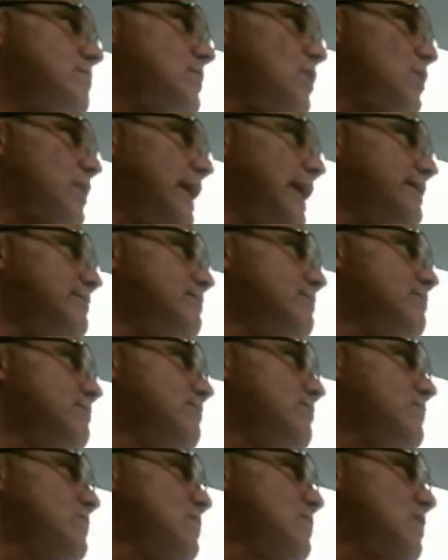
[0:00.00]
Okay?
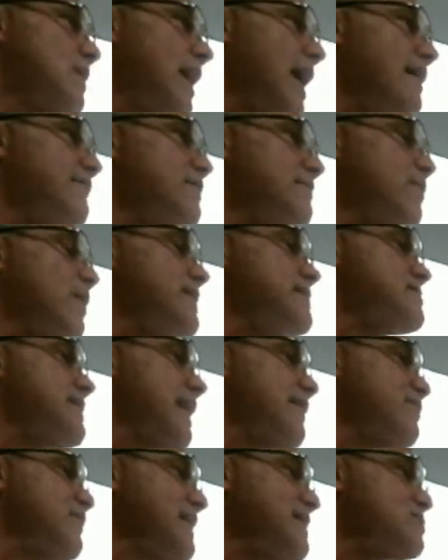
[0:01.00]
Everybody's
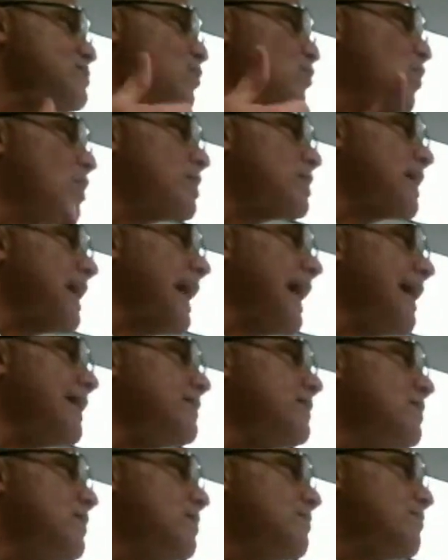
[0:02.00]
got things to work
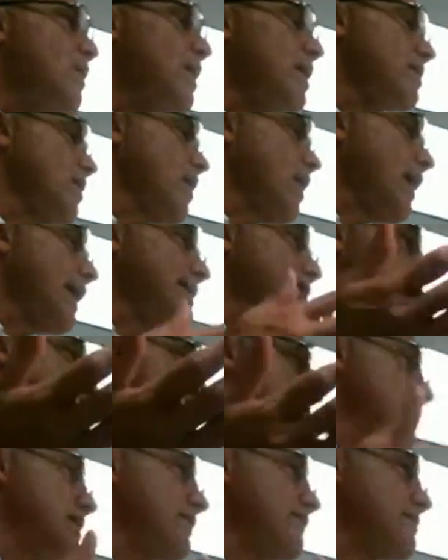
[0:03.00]
on, but I just
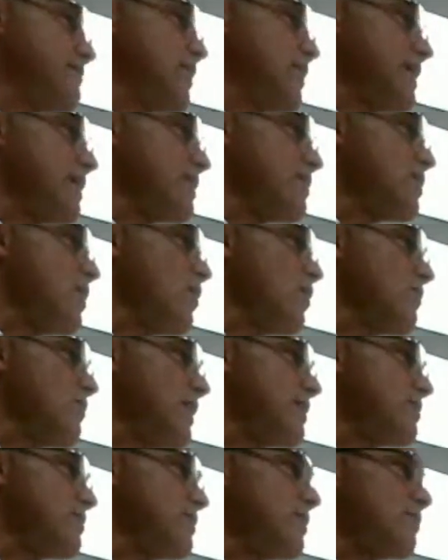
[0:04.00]
need everybody to know that,